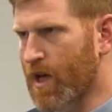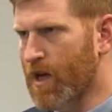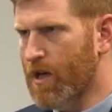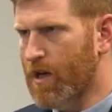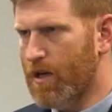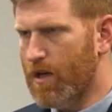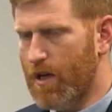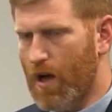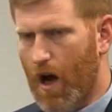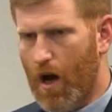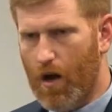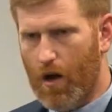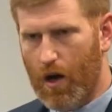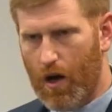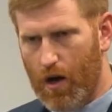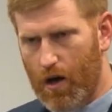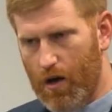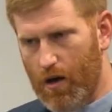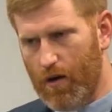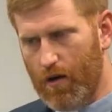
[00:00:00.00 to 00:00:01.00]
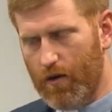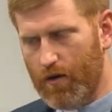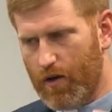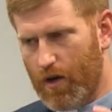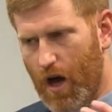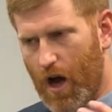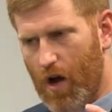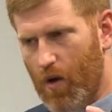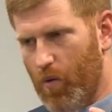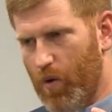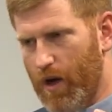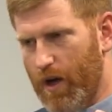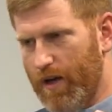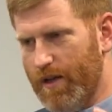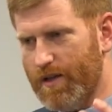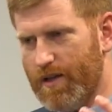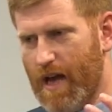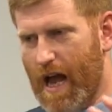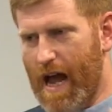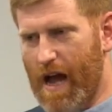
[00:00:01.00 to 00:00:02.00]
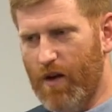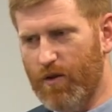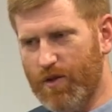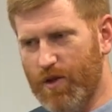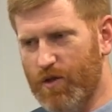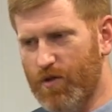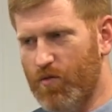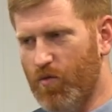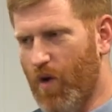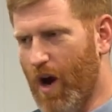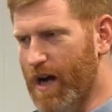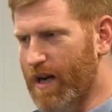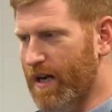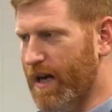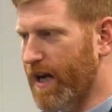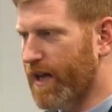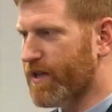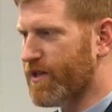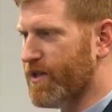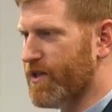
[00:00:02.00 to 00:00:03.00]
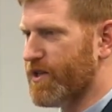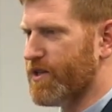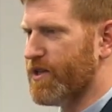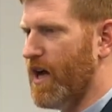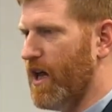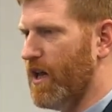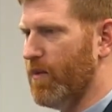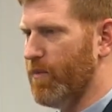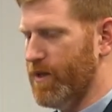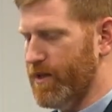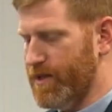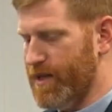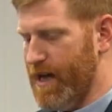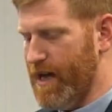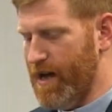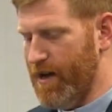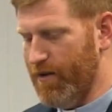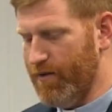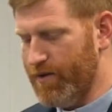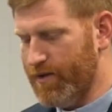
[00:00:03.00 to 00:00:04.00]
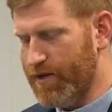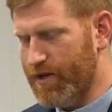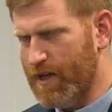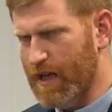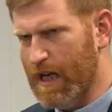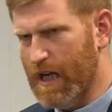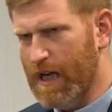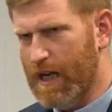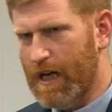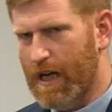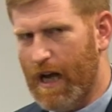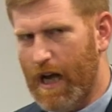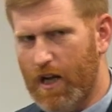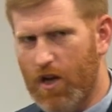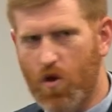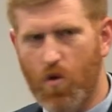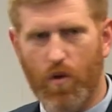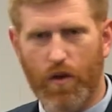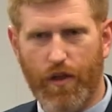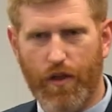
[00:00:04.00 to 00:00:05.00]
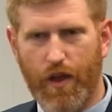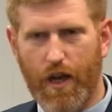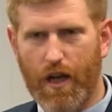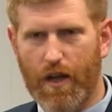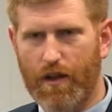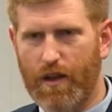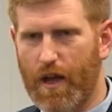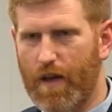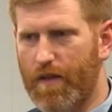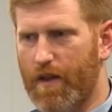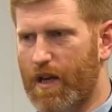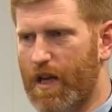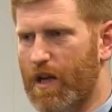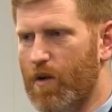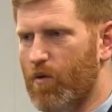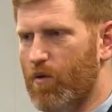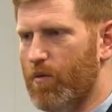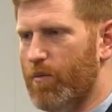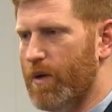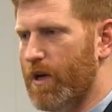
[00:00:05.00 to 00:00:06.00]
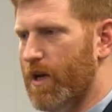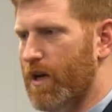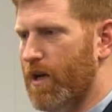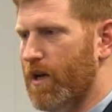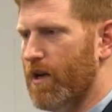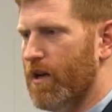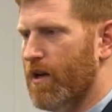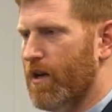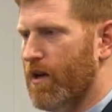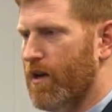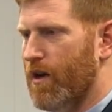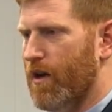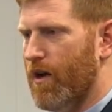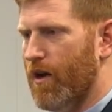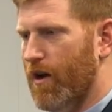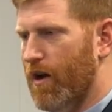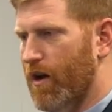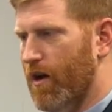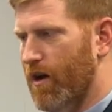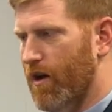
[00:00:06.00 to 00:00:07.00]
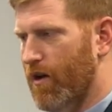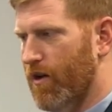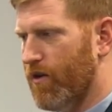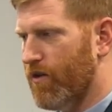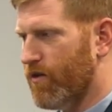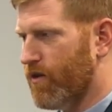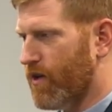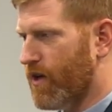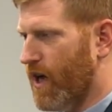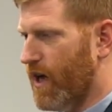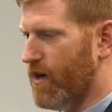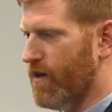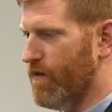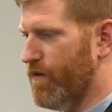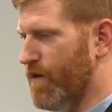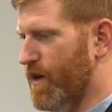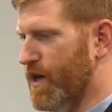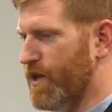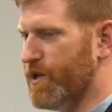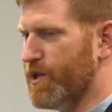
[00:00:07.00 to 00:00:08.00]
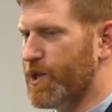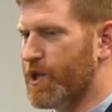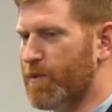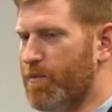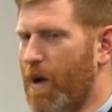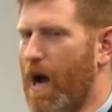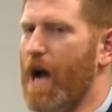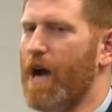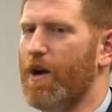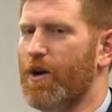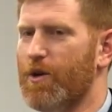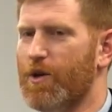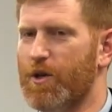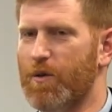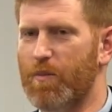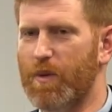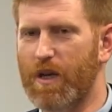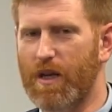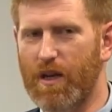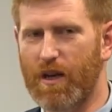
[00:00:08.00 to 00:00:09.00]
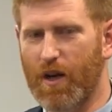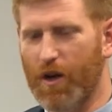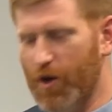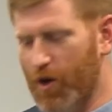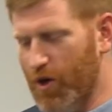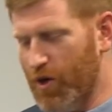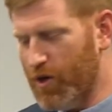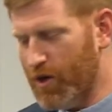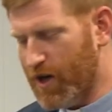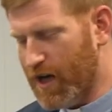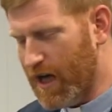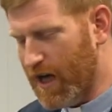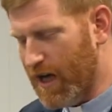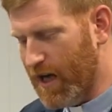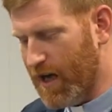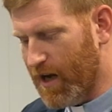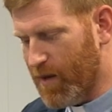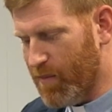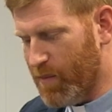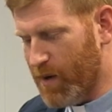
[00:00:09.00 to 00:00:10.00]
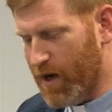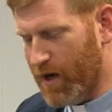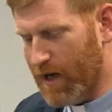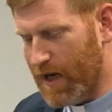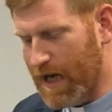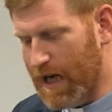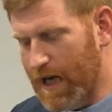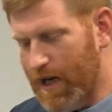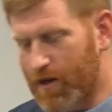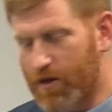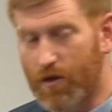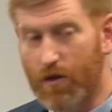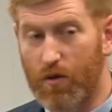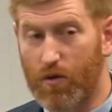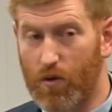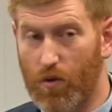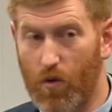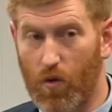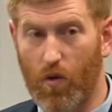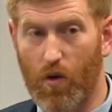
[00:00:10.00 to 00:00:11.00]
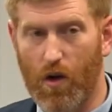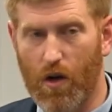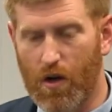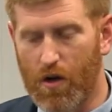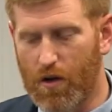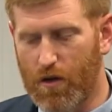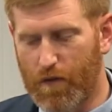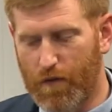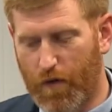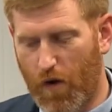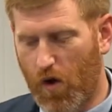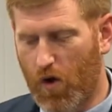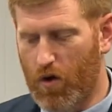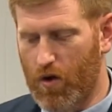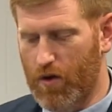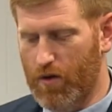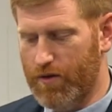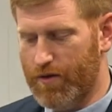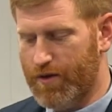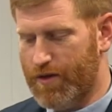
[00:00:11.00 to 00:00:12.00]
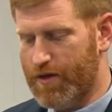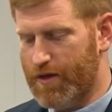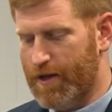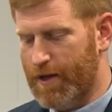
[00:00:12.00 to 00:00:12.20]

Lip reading: Yahweh's house is right next to Solomon's house. And you would think then that he would be kind of inspired to be a good king, but he too falls.